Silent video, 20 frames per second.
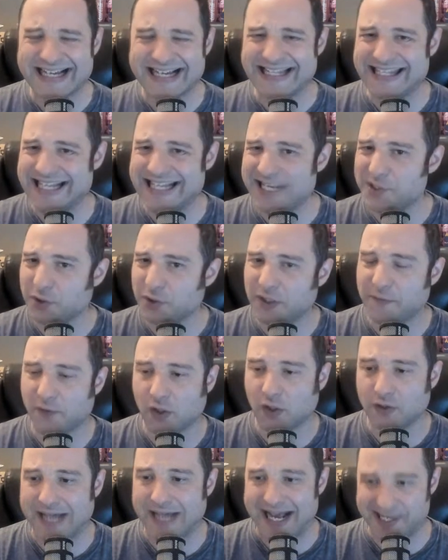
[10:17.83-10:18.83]
I think it's only for
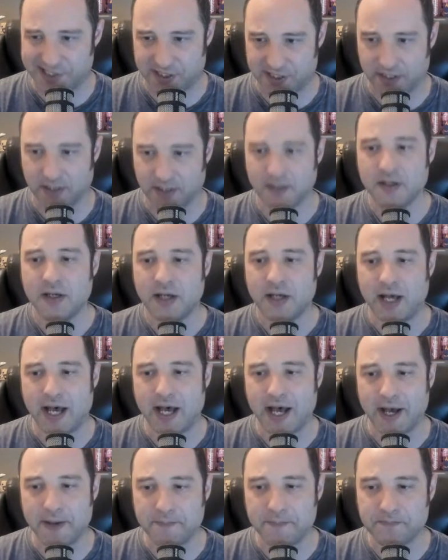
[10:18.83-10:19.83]
Alaska.
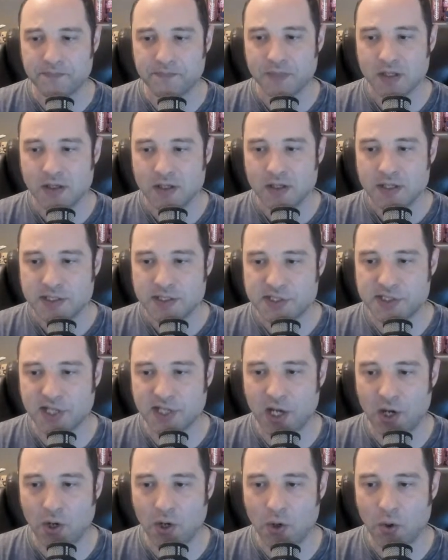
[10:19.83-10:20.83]
There
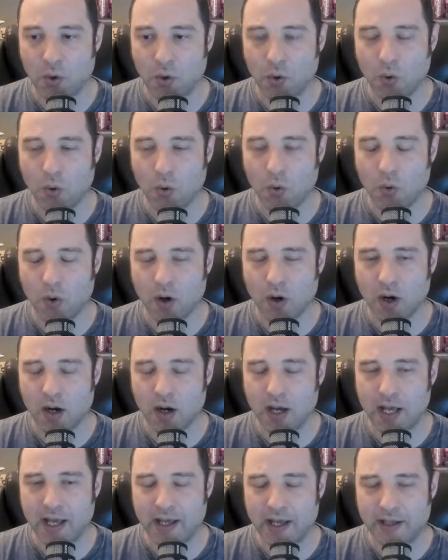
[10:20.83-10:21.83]
you
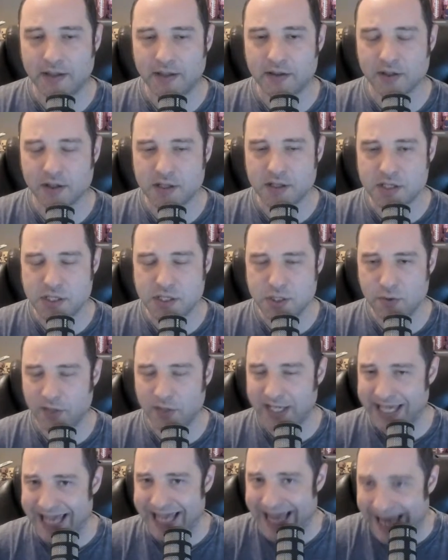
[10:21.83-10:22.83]

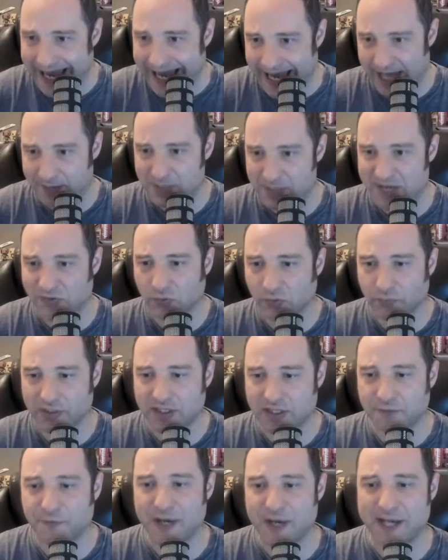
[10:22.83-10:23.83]
can, but you have to
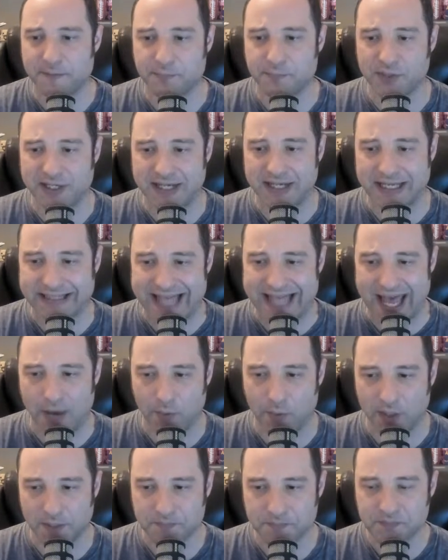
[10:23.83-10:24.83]
read the fine print on that
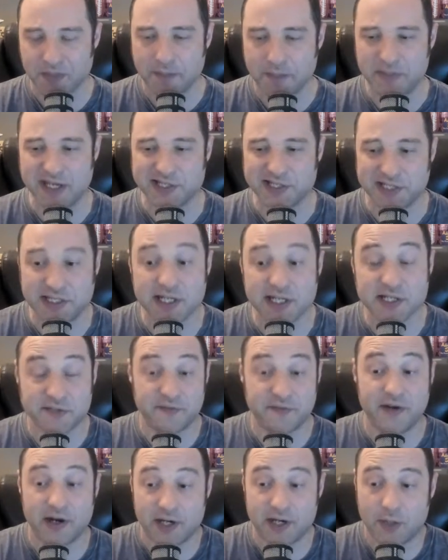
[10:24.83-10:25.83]
one because it does
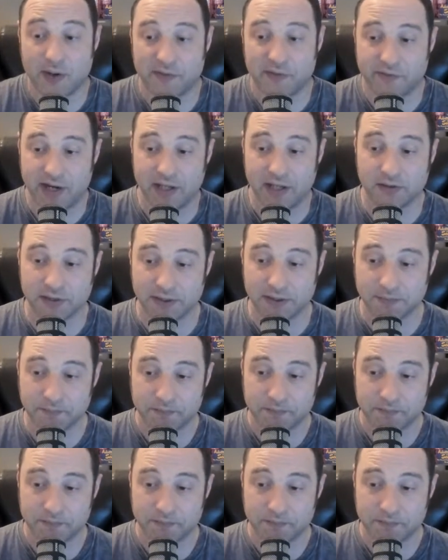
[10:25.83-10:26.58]
vary, quite frankly.